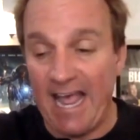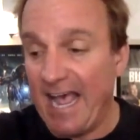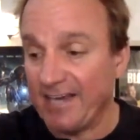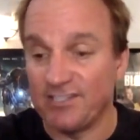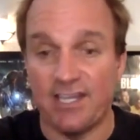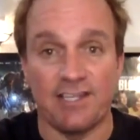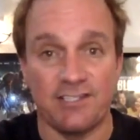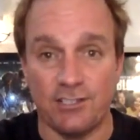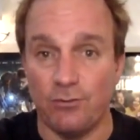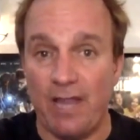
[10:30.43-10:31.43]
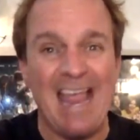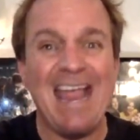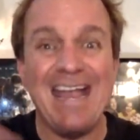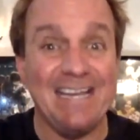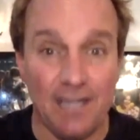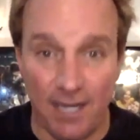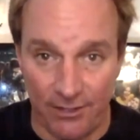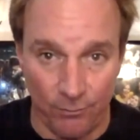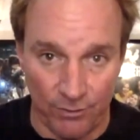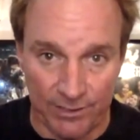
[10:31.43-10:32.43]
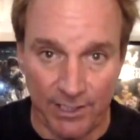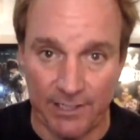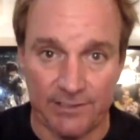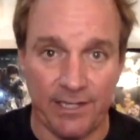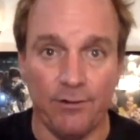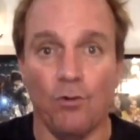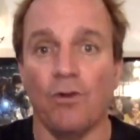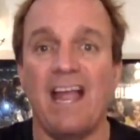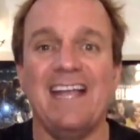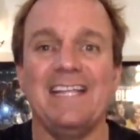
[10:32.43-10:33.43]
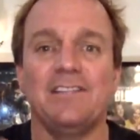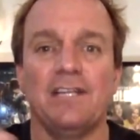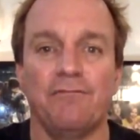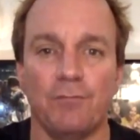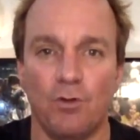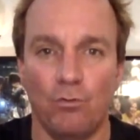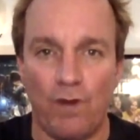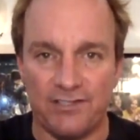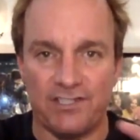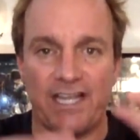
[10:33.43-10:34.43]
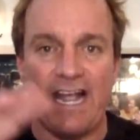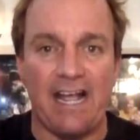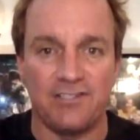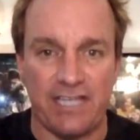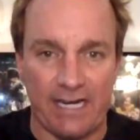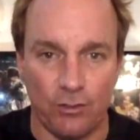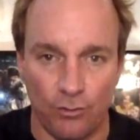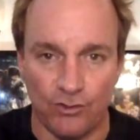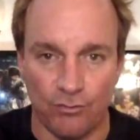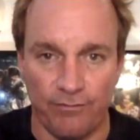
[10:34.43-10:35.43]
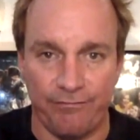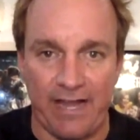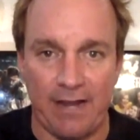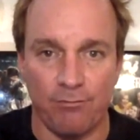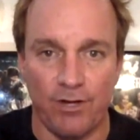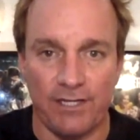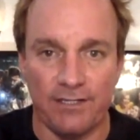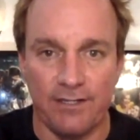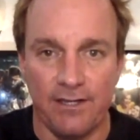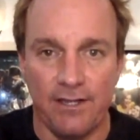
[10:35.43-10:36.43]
access to any Hollywood content or anything from the West that has that cultural fabric,